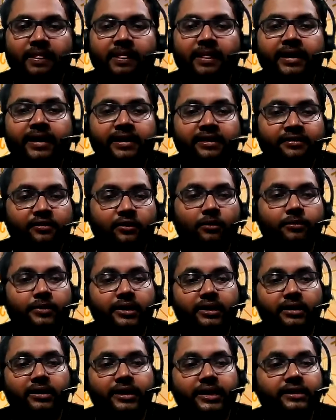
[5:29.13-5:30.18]
like
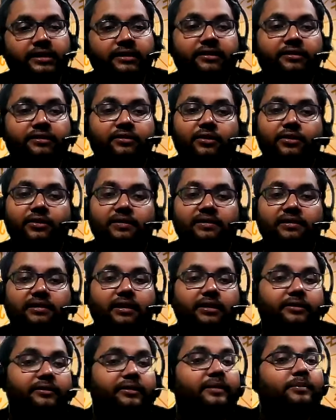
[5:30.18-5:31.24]
insomnia eating disorders and
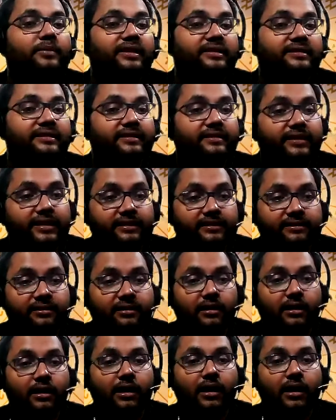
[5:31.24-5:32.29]
other unpleasant things